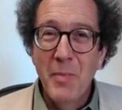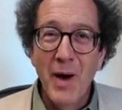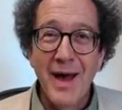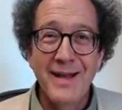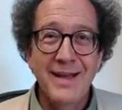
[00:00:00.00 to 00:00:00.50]

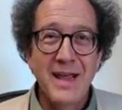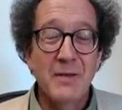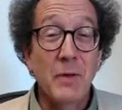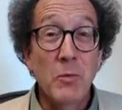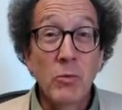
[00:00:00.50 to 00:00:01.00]
But
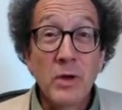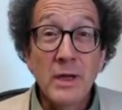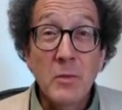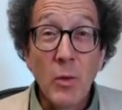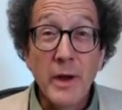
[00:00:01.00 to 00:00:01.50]
if we
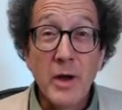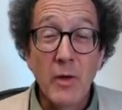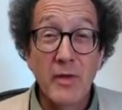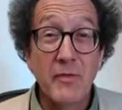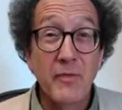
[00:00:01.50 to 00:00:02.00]
really want to
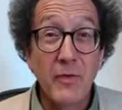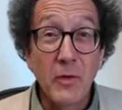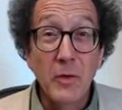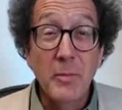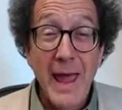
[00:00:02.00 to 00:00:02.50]
know the
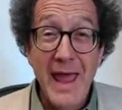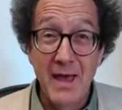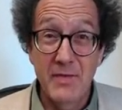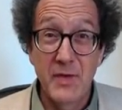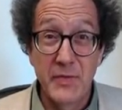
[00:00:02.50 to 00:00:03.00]
full
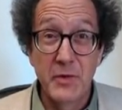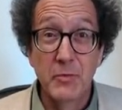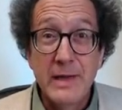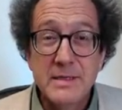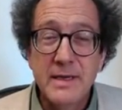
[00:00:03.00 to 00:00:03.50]
path that their
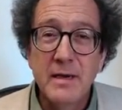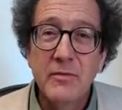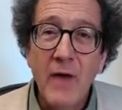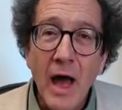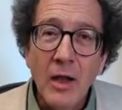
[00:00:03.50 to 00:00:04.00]
reasoning
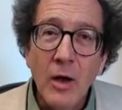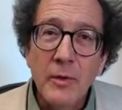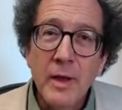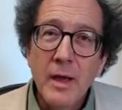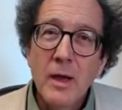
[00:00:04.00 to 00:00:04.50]

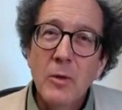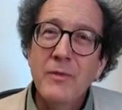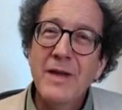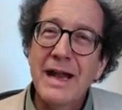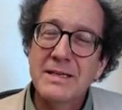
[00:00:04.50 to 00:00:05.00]
followed,
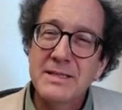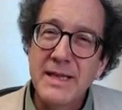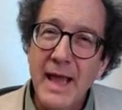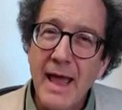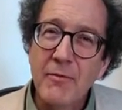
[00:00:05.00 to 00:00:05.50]
we've got to
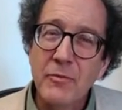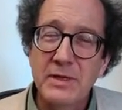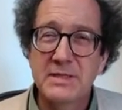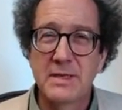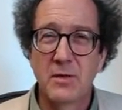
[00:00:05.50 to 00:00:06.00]
see every
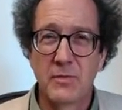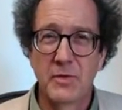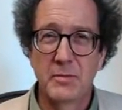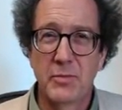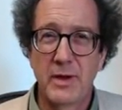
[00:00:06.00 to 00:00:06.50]
single
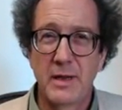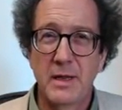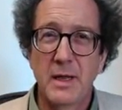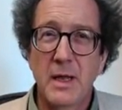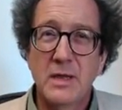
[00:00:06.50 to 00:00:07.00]
footprint.
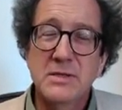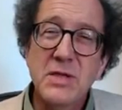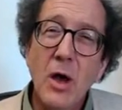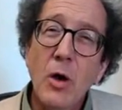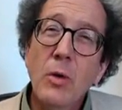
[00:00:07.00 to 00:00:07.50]

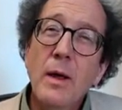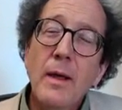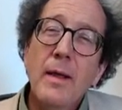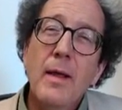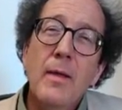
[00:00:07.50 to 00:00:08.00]
So
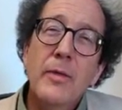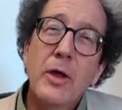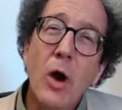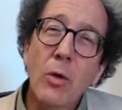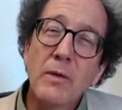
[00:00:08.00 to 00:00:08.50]
the
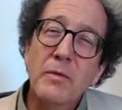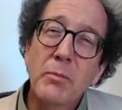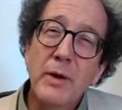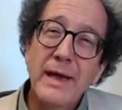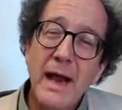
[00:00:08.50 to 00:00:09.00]
goal of
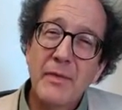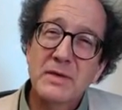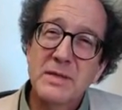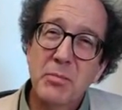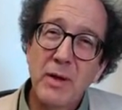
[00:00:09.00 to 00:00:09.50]
bringing out the
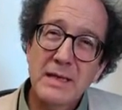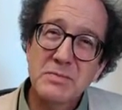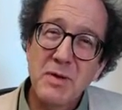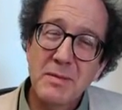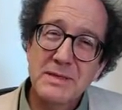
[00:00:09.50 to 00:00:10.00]

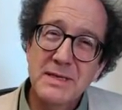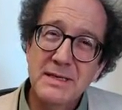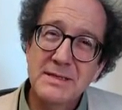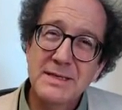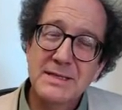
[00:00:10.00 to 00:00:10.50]
suppressed
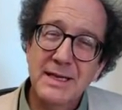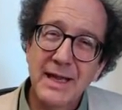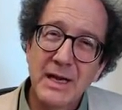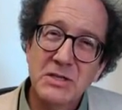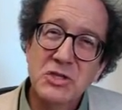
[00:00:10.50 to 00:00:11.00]
premises is to
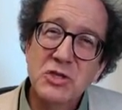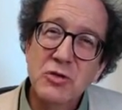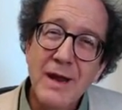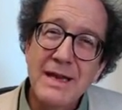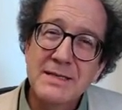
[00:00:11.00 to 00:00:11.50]
let us
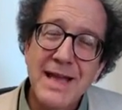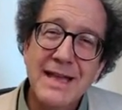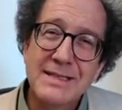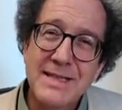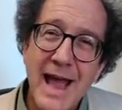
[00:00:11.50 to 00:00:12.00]
trace
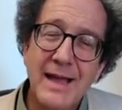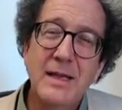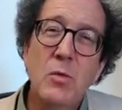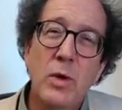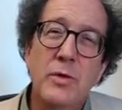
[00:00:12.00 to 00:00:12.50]

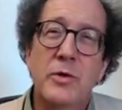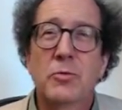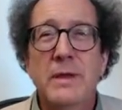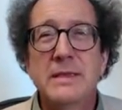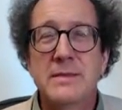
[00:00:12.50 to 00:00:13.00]
exactly where their
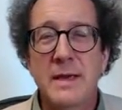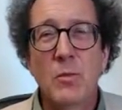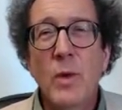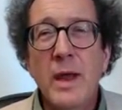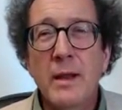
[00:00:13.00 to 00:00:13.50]

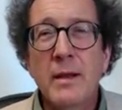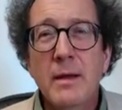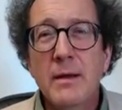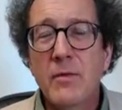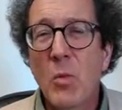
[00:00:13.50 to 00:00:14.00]
reasoning went
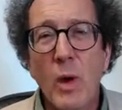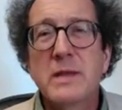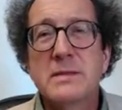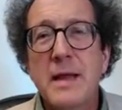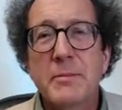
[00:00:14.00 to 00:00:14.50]
from
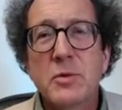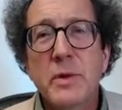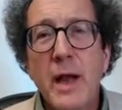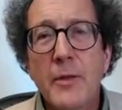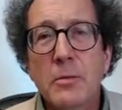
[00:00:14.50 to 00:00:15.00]
one step to
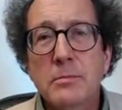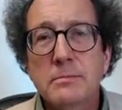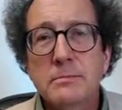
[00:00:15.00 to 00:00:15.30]
another.